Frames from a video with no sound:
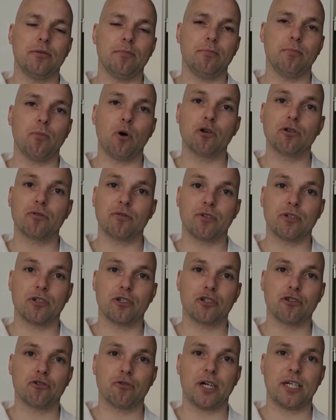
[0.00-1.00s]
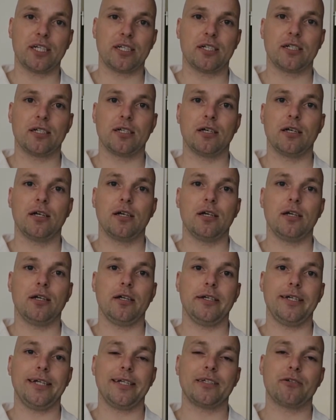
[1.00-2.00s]
most of the stretch
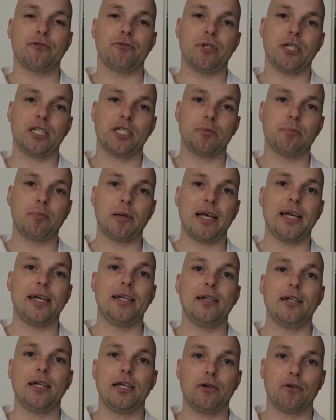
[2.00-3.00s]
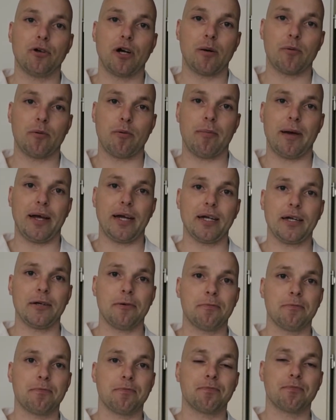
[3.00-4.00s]
that creates pain in your upper back,
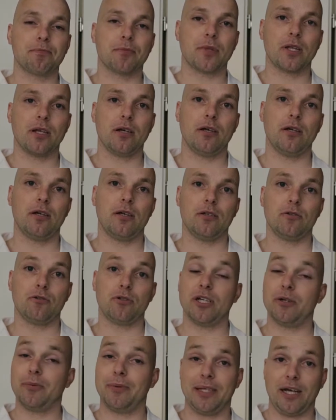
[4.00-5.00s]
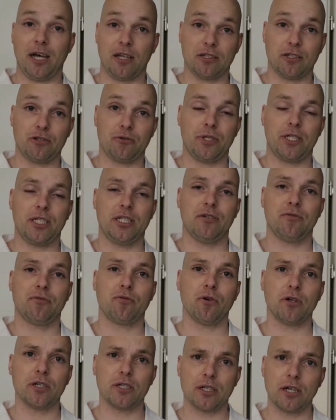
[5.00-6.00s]
together with the other stretches of
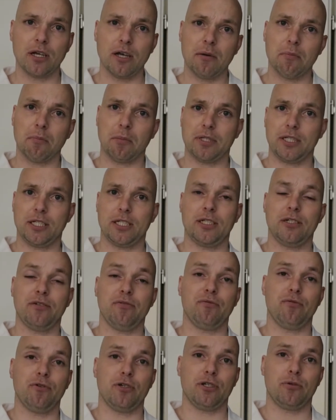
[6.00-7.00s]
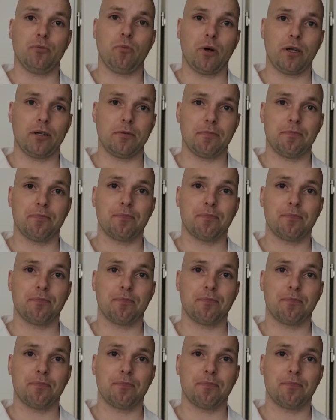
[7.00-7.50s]
course, but this is the first one.